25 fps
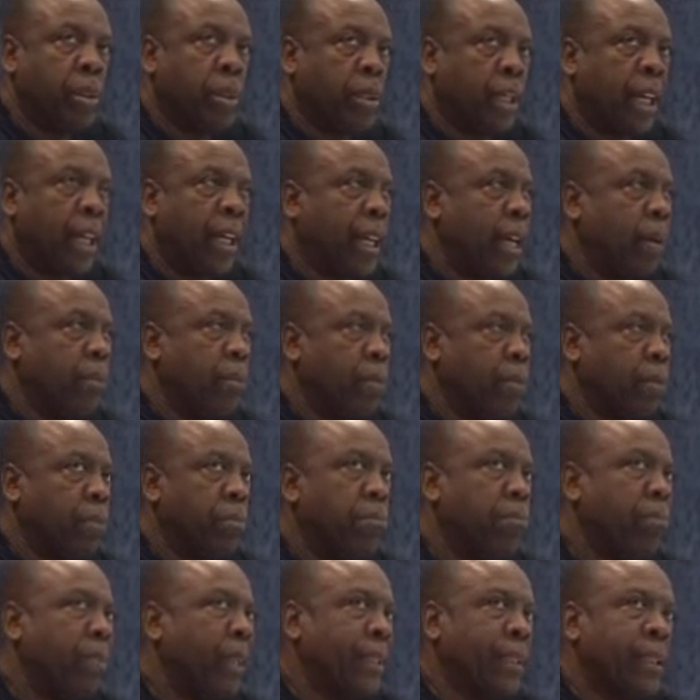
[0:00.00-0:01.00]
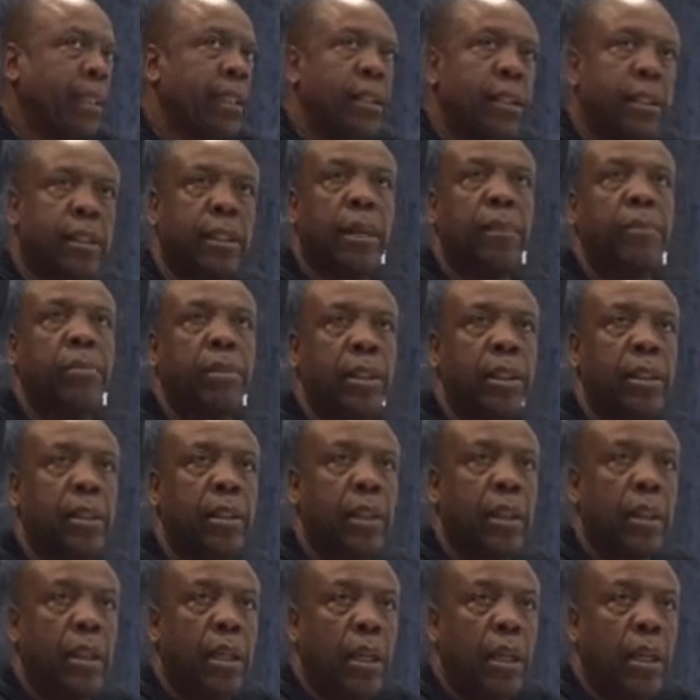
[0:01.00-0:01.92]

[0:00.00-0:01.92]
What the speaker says: It's like he was missing something.